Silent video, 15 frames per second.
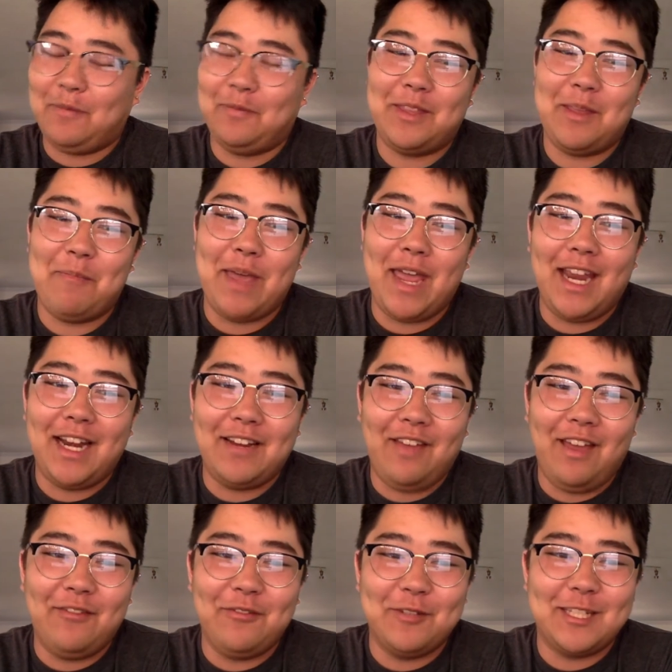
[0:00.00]
the bane of
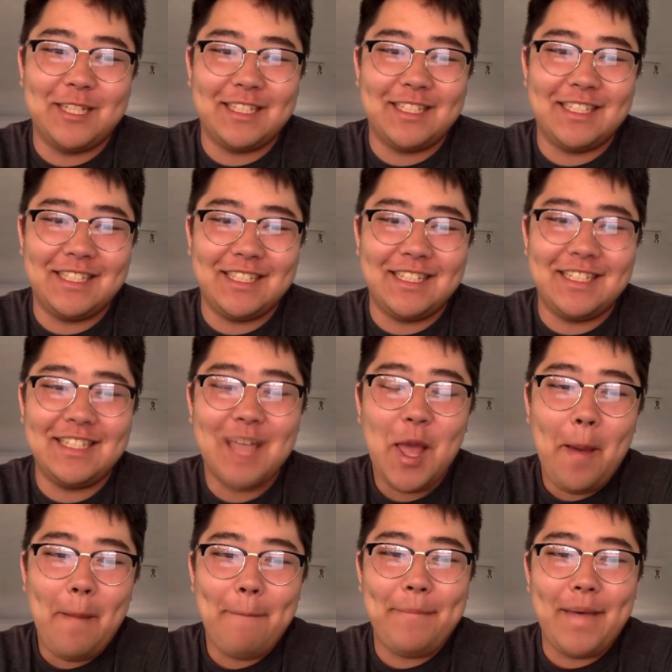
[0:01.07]
everyone's existence.
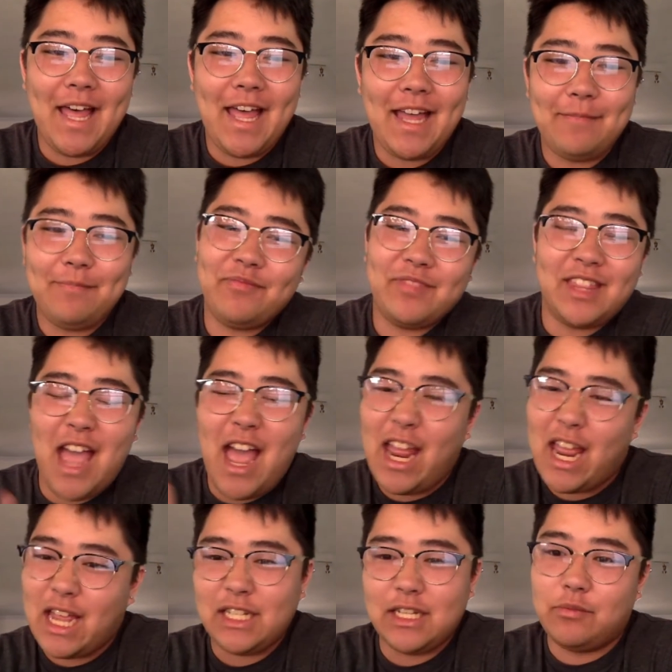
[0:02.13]
But
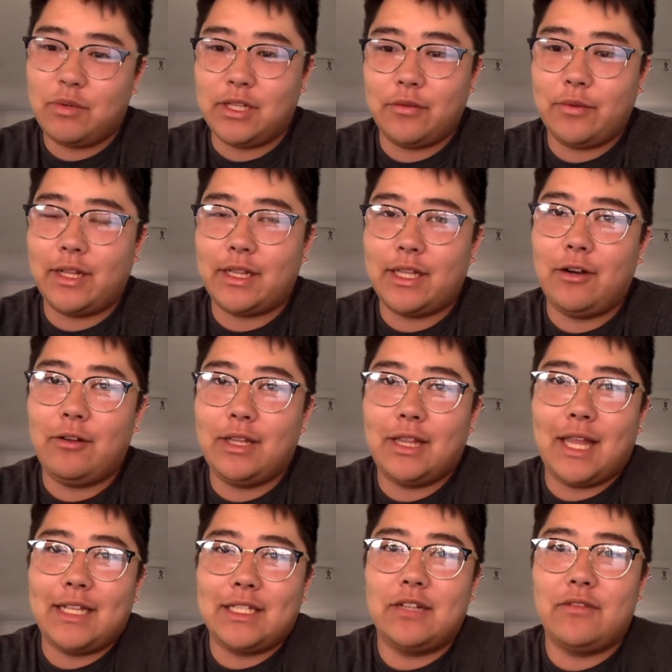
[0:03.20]
that ended really quickly. It only
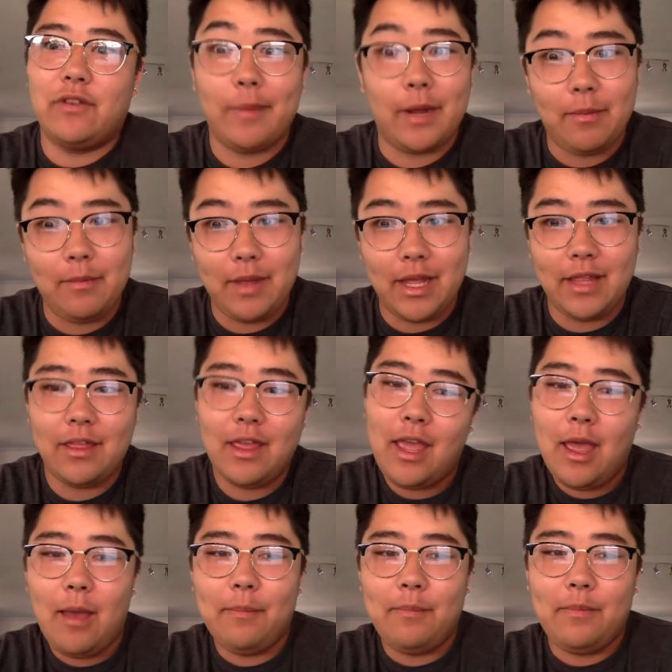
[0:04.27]
lasted for about a month
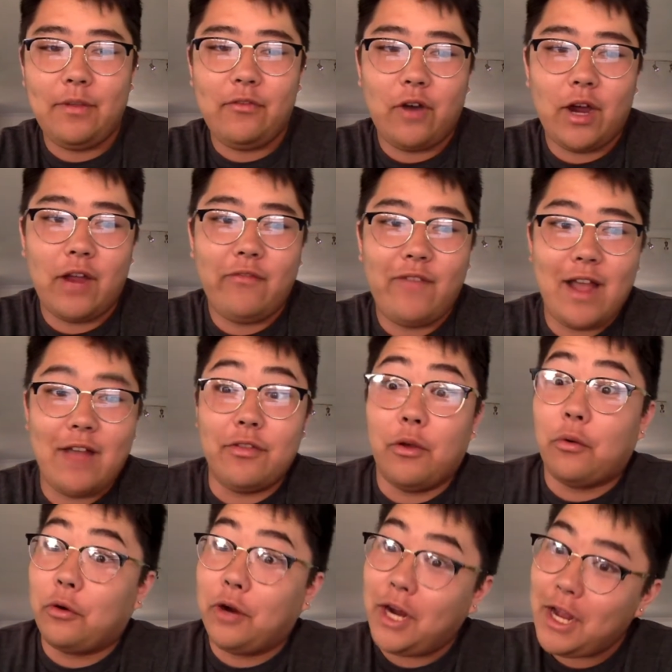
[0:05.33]
before I found the
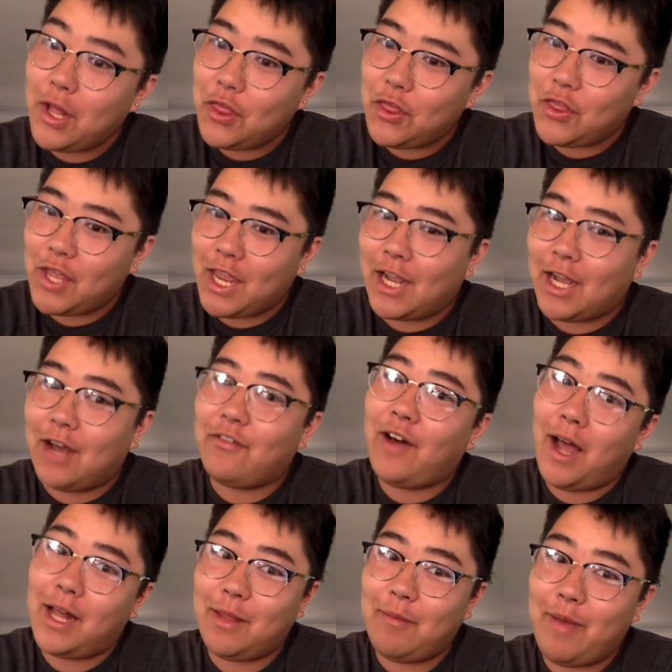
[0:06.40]
real thing of
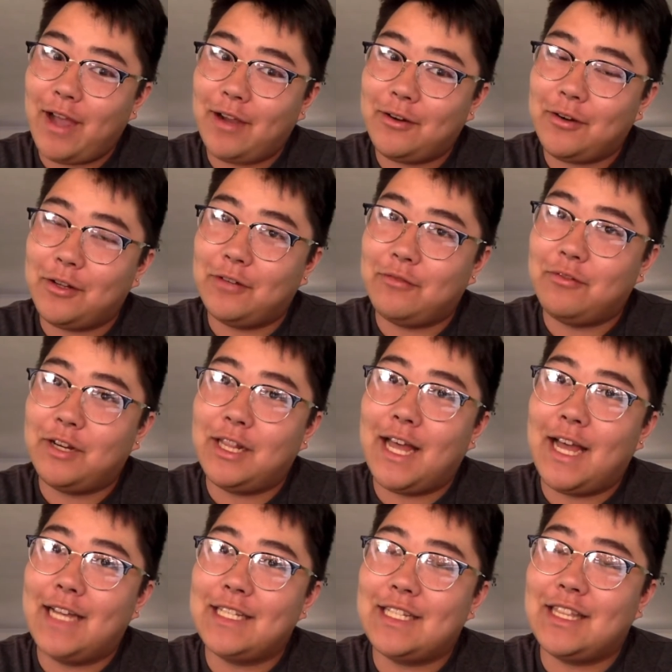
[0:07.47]
Holla Back Girl and
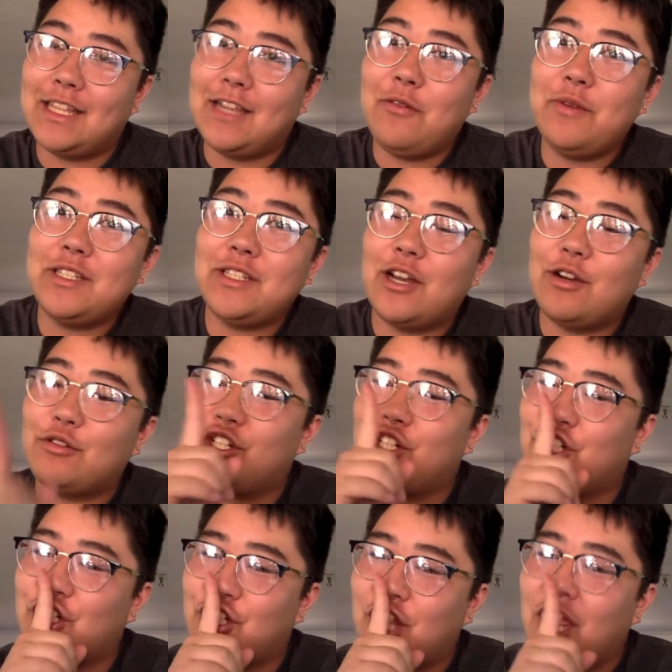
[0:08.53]
realized that there was no
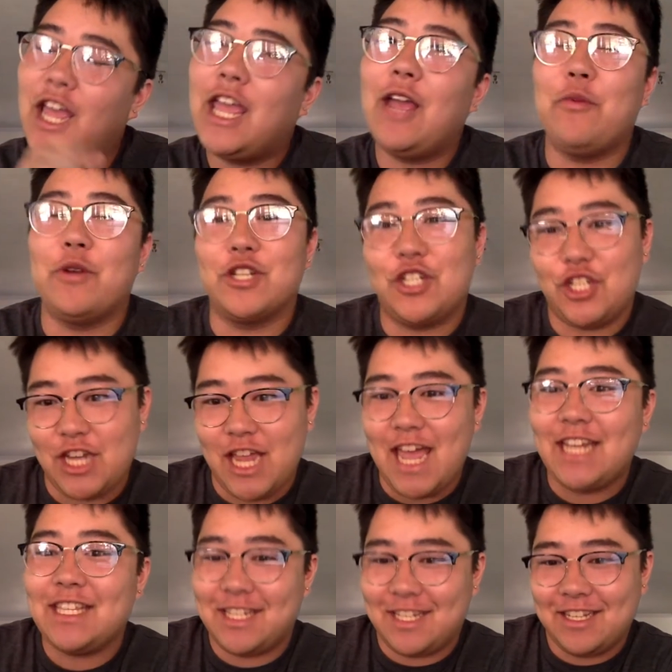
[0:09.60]
it was
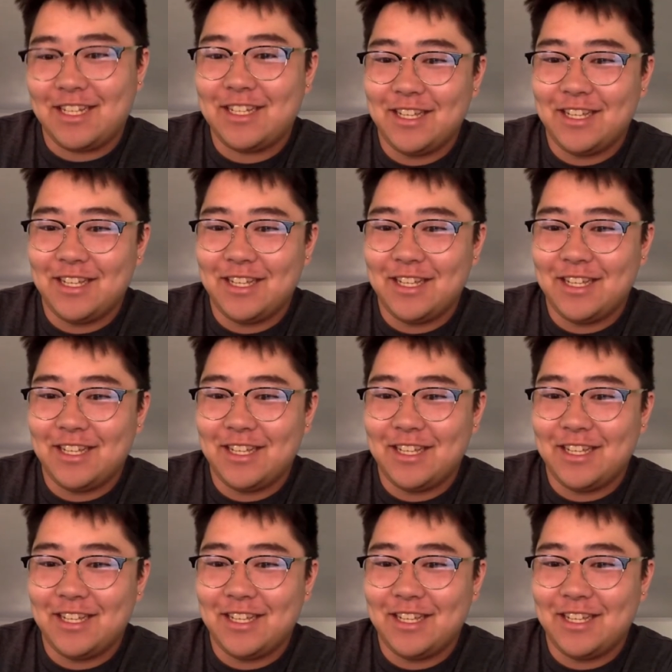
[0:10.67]
shit.